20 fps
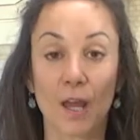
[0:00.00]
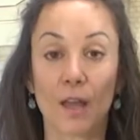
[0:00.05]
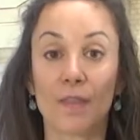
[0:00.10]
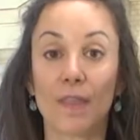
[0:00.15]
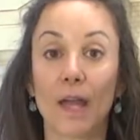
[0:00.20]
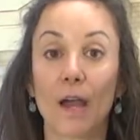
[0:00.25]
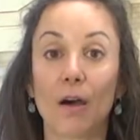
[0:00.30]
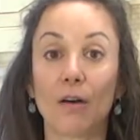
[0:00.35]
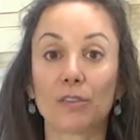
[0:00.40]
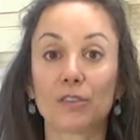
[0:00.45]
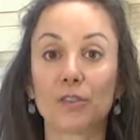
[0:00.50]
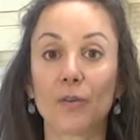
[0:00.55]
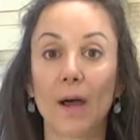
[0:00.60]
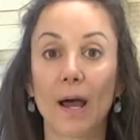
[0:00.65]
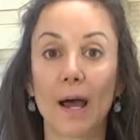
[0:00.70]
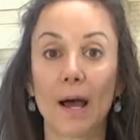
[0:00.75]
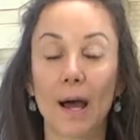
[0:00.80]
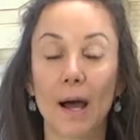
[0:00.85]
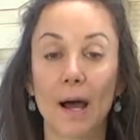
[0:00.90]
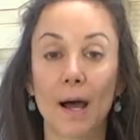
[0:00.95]
They
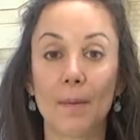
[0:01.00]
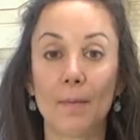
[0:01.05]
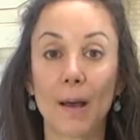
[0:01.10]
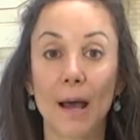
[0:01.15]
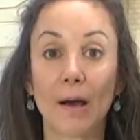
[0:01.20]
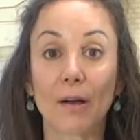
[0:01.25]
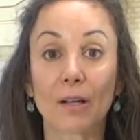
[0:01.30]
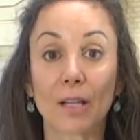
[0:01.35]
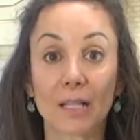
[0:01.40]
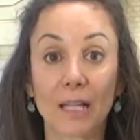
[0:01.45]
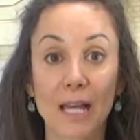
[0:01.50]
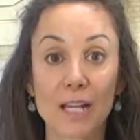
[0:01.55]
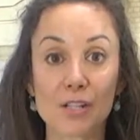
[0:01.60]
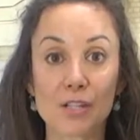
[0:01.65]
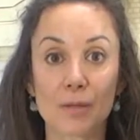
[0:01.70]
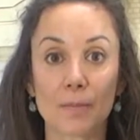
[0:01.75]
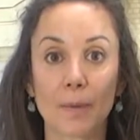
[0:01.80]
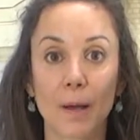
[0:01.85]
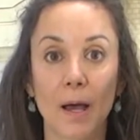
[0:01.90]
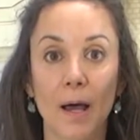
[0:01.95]
also alkalize
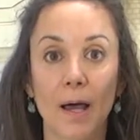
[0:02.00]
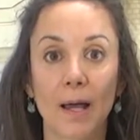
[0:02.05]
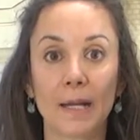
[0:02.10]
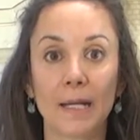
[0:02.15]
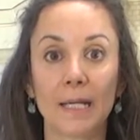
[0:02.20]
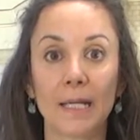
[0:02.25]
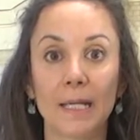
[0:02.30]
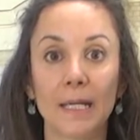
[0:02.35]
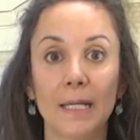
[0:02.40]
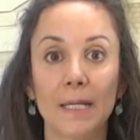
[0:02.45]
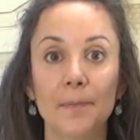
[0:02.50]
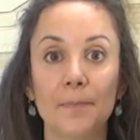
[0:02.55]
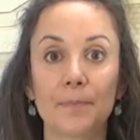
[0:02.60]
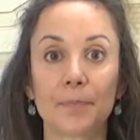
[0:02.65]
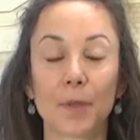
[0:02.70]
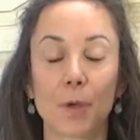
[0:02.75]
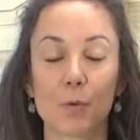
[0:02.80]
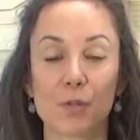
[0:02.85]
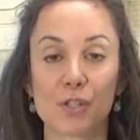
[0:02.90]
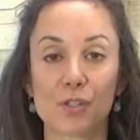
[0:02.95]
your body,
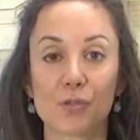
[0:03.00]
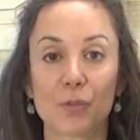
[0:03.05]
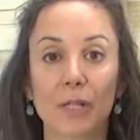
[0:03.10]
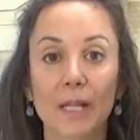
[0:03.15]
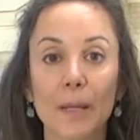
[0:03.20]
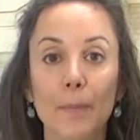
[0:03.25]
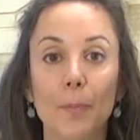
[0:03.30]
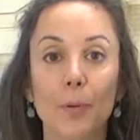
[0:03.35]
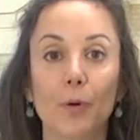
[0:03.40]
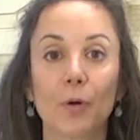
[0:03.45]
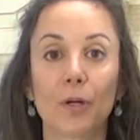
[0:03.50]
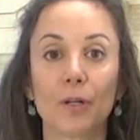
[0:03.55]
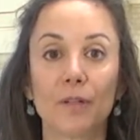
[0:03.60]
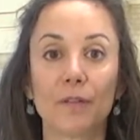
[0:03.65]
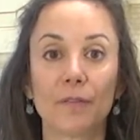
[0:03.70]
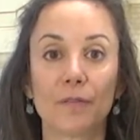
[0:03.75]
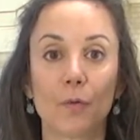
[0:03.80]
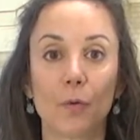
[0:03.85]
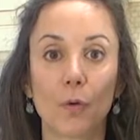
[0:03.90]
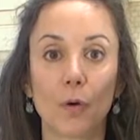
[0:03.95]
which is really
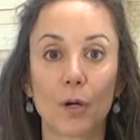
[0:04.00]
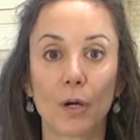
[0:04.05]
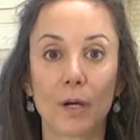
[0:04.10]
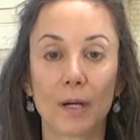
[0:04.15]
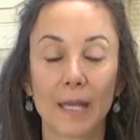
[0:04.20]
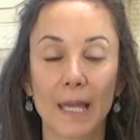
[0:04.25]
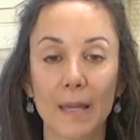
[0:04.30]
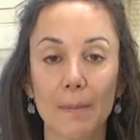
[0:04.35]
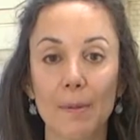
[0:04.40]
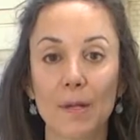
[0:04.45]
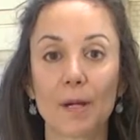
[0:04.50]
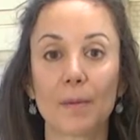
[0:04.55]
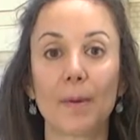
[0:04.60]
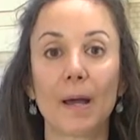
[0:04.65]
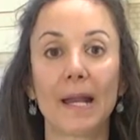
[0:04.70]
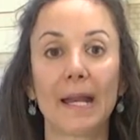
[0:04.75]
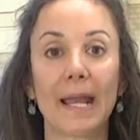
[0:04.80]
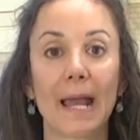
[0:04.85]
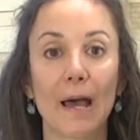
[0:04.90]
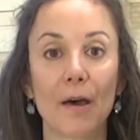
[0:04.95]
important for keeping your
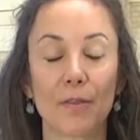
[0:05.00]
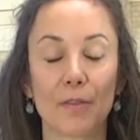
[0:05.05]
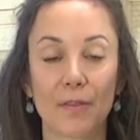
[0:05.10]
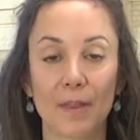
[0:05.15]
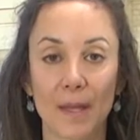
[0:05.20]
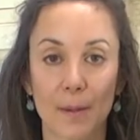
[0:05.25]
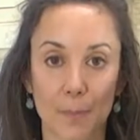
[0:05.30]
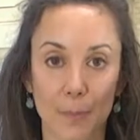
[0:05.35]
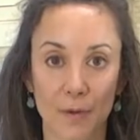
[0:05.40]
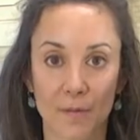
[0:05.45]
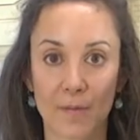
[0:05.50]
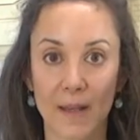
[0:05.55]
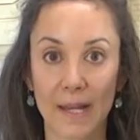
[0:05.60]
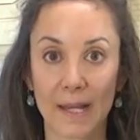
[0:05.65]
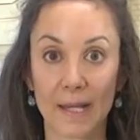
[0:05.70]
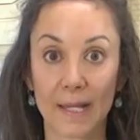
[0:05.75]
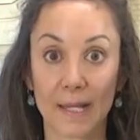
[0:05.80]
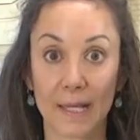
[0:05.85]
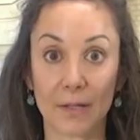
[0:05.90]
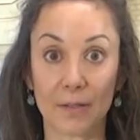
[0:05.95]
body healthy and
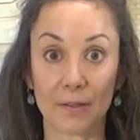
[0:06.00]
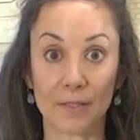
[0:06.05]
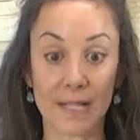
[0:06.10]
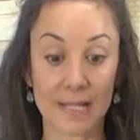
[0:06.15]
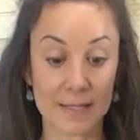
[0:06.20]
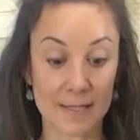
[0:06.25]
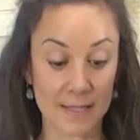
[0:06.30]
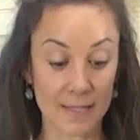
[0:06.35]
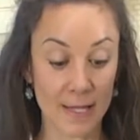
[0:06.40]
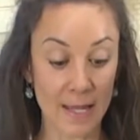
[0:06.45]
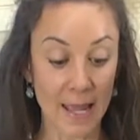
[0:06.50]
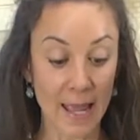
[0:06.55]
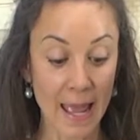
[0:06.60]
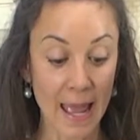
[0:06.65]
preventing illness.